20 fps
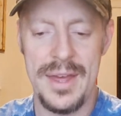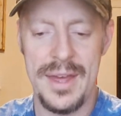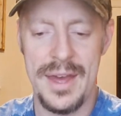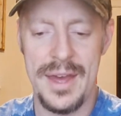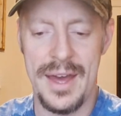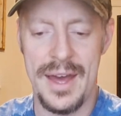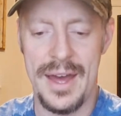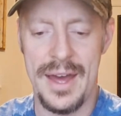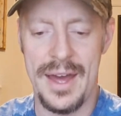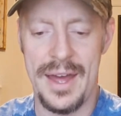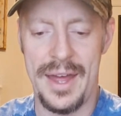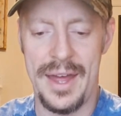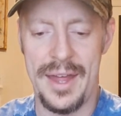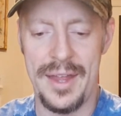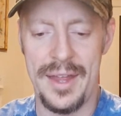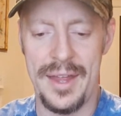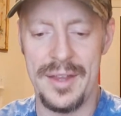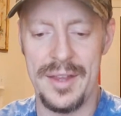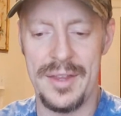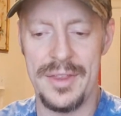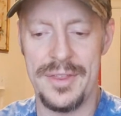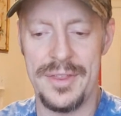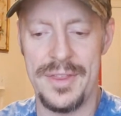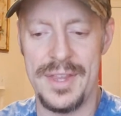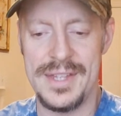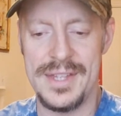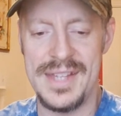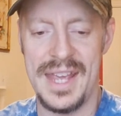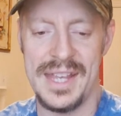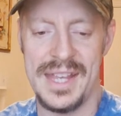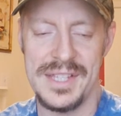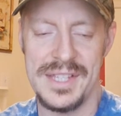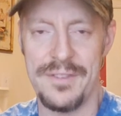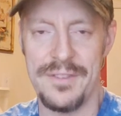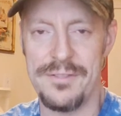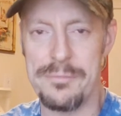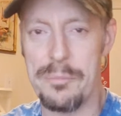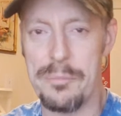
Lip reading: the days of